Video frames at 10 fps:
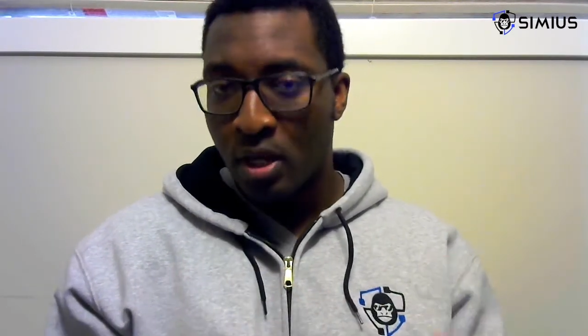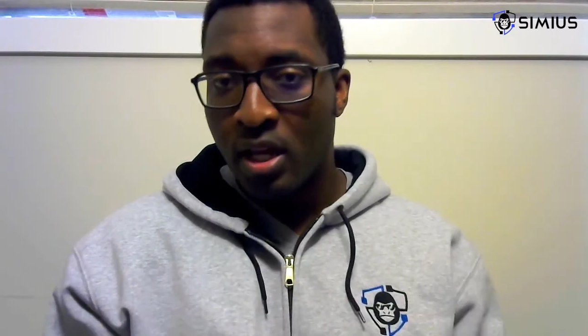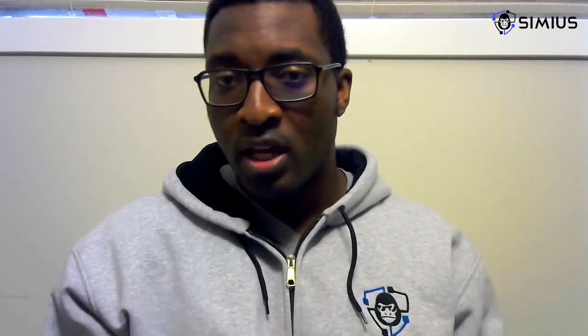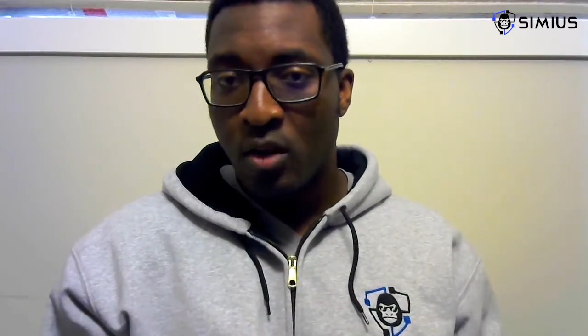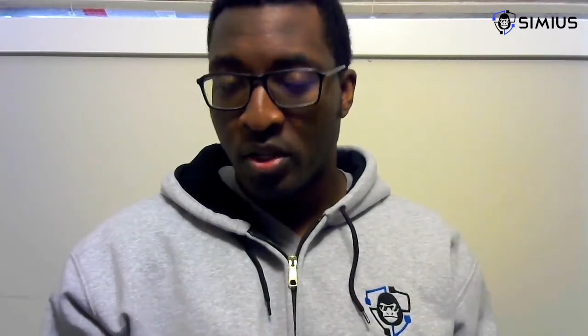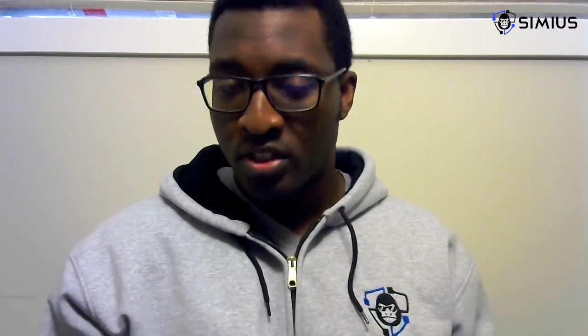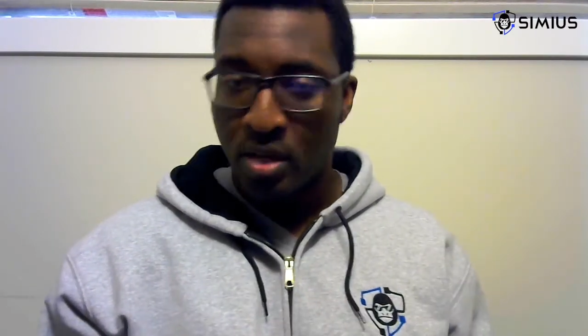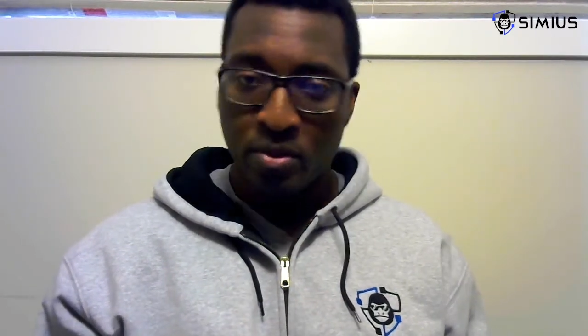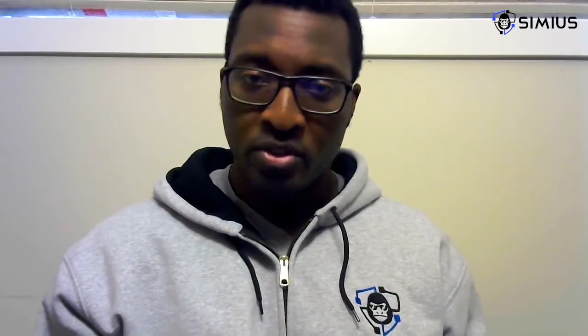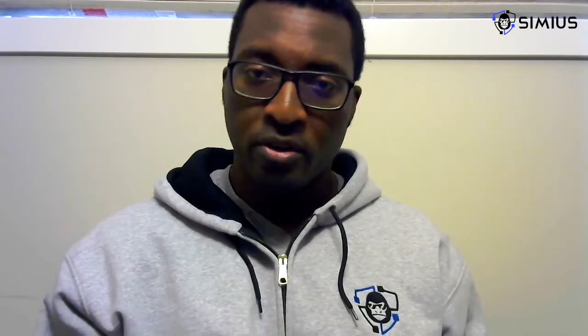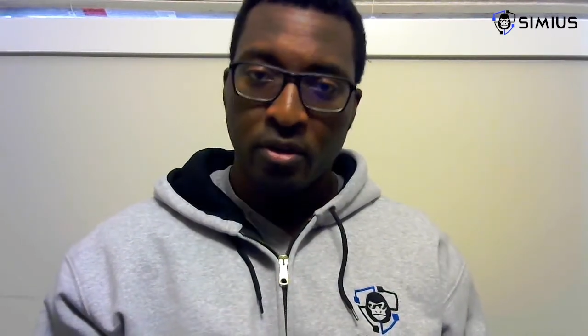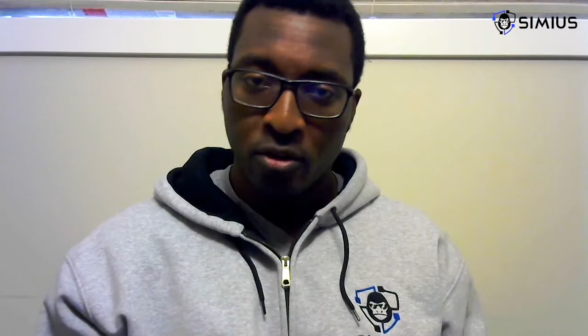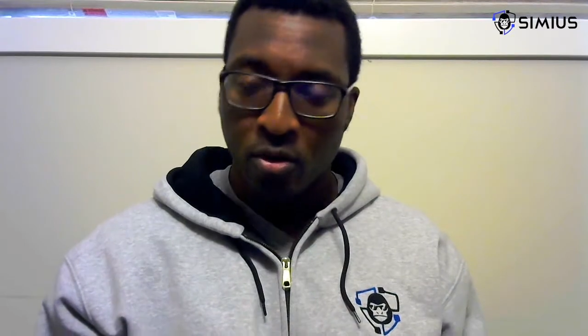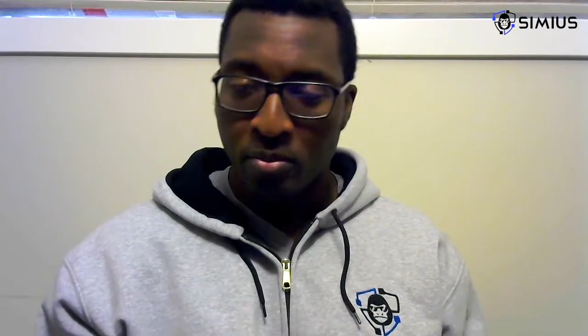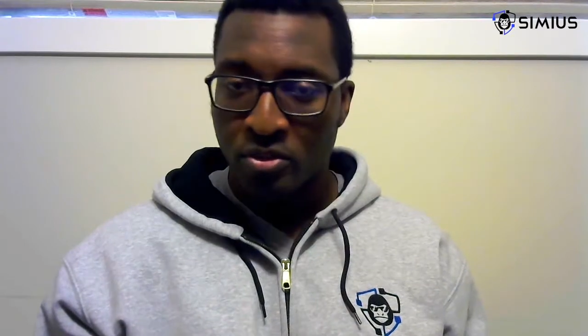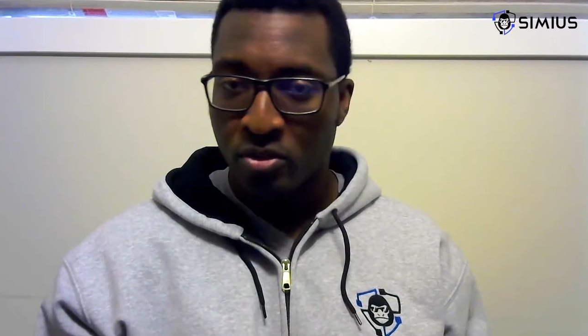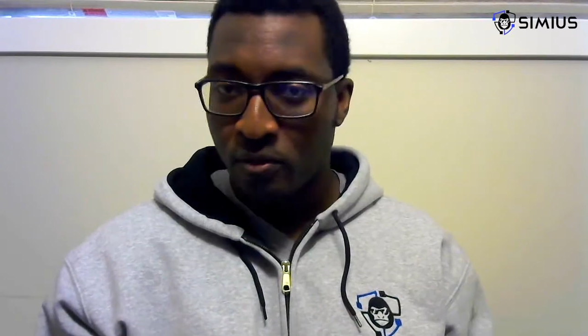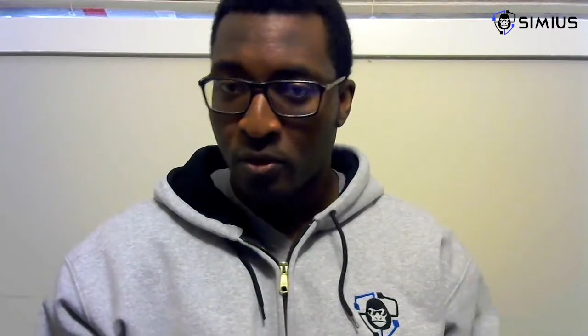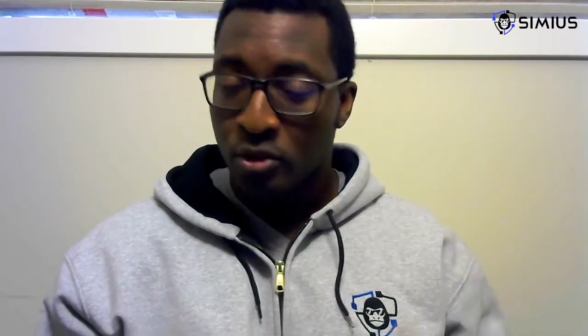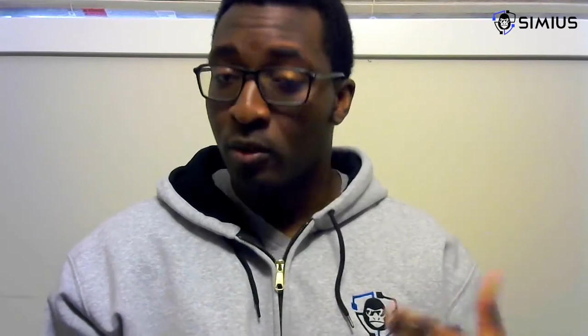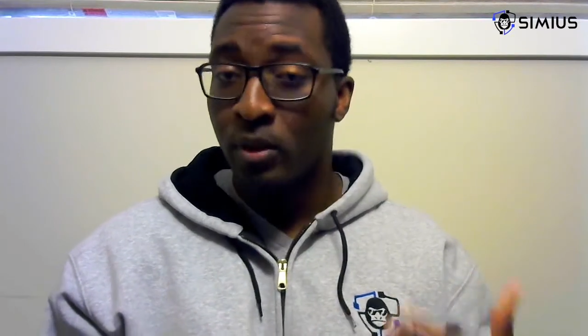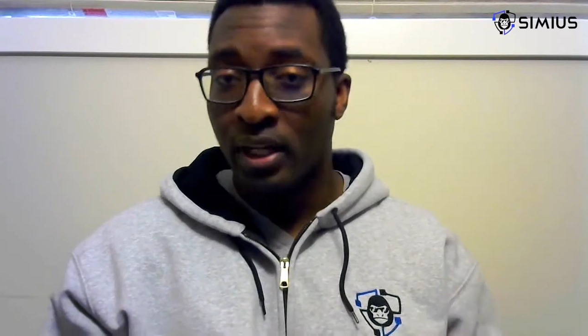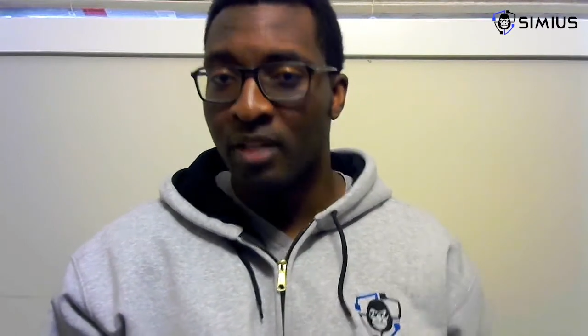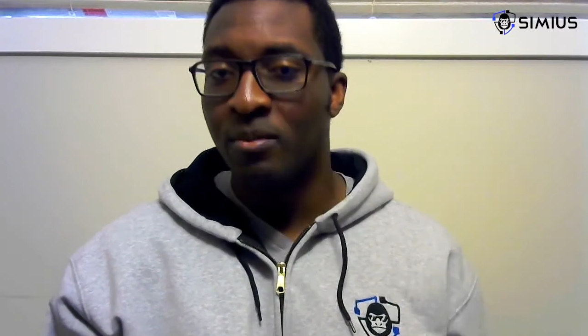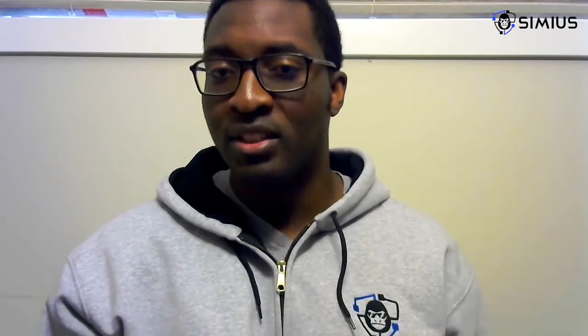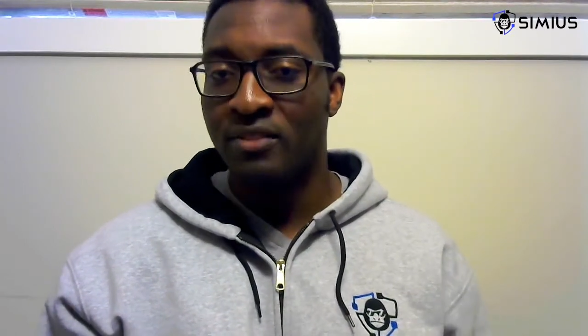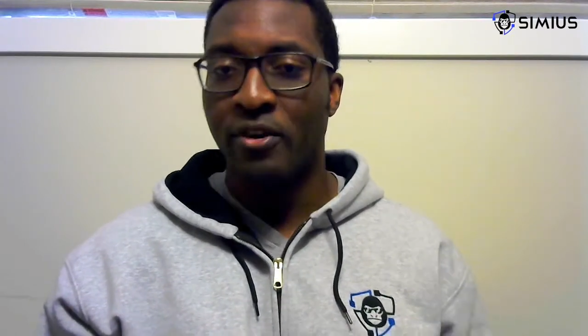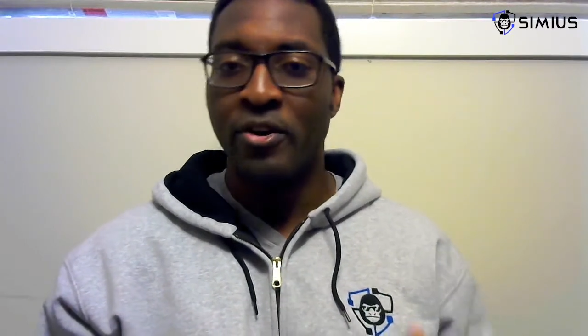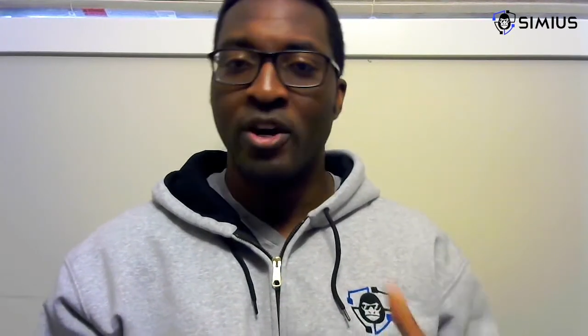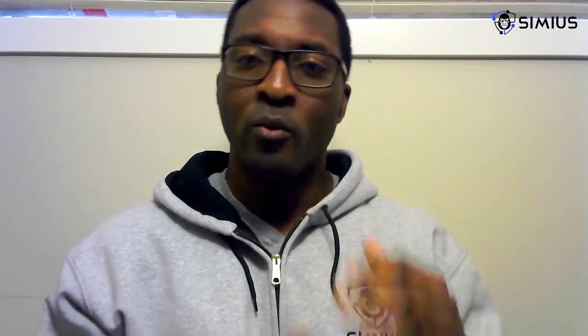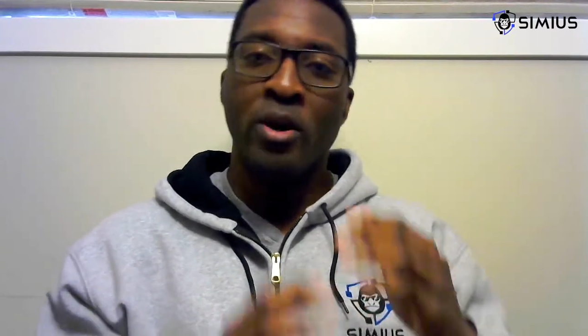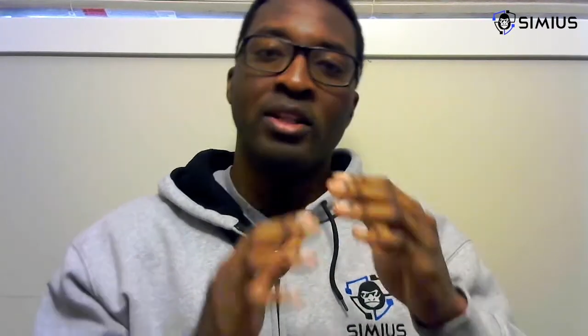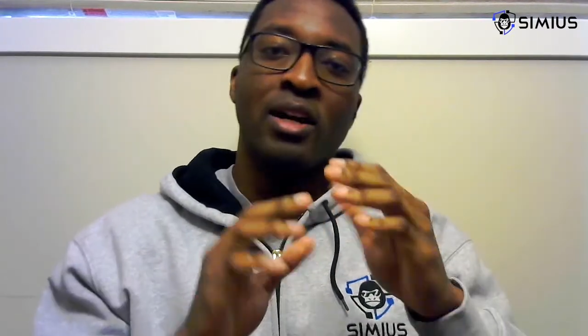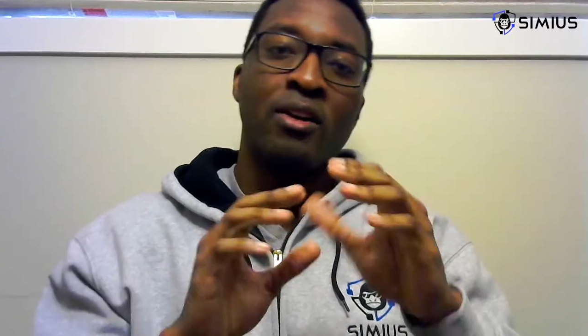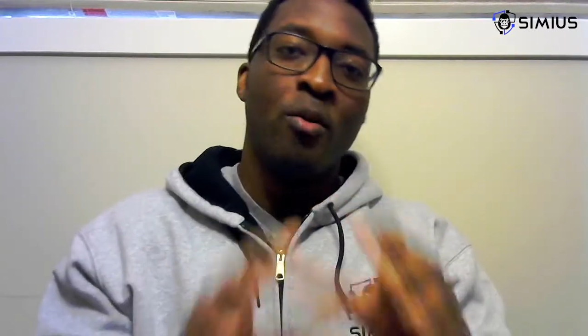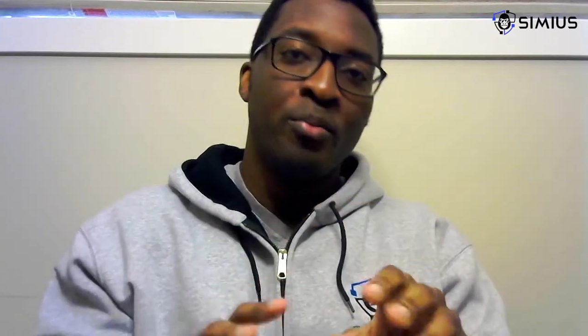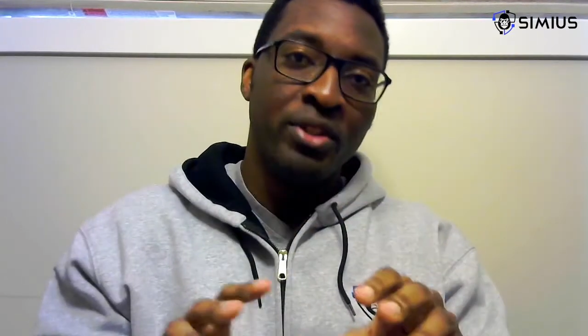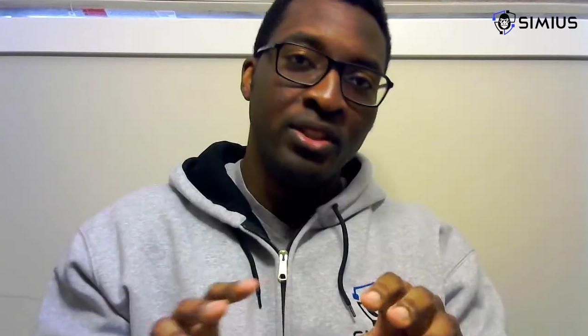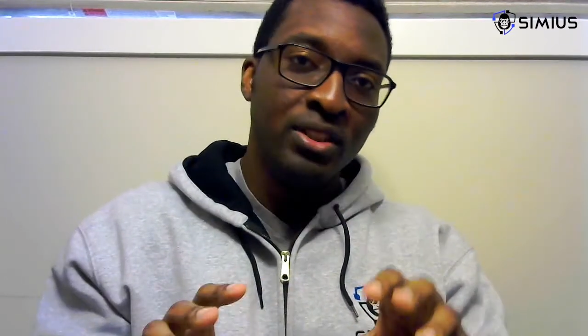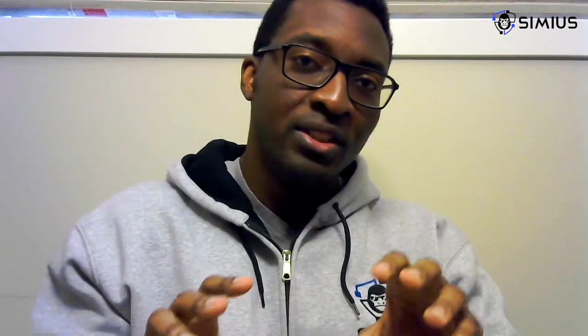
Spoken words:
we're a cybersecurity company, so of course someone like me is very aware that companies,